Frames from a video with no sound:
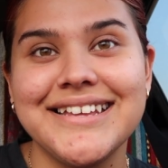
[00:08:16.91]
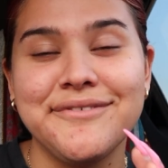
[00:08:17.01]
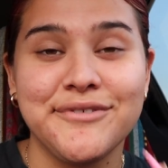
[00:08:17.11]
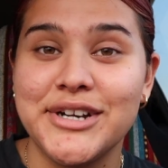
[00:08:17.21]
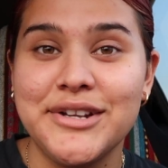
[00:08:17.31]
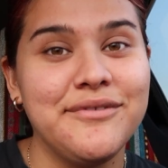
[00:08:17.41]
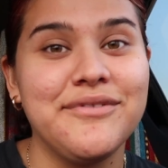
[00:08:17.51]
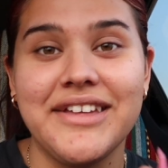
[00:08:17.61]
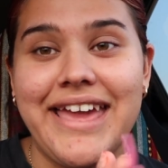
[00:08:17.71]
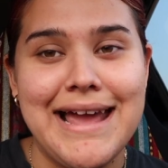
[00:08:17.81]
in front
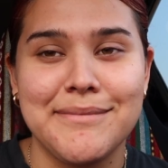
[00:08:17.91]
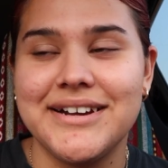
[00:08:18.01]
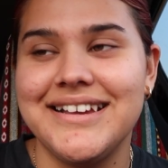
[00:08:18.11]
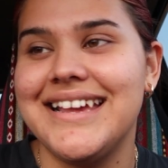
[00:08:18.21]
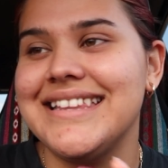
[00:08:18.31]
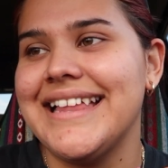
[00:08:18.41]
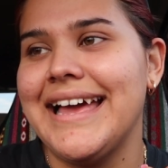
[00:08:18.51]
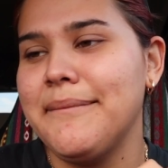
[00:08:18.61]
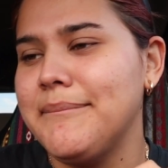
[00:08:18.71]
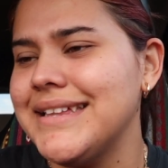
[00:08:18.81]
of the camera and
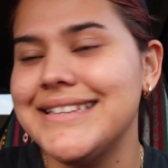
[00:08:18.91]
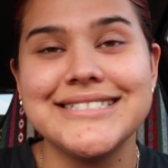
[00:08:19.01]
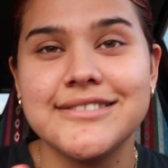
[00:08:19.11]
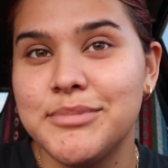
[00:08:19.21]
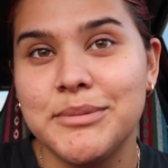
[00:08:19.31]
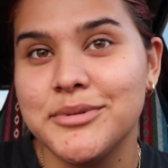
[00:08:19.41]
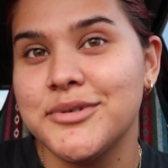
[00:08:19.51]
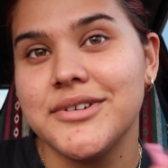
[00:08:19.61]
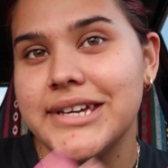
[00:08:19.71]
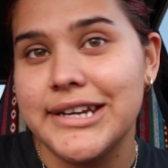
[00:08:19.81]
let millions of
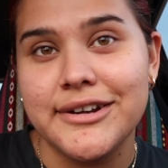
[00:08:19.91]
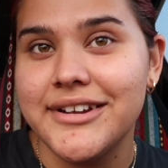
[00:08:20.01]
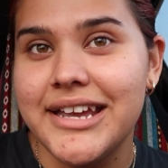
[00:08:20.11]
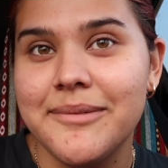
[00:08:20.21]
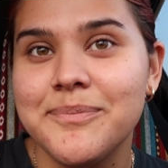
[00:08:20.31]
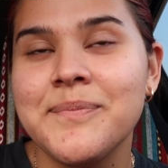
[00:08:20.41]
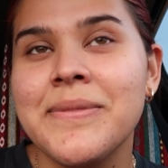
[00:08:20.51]
people hear it.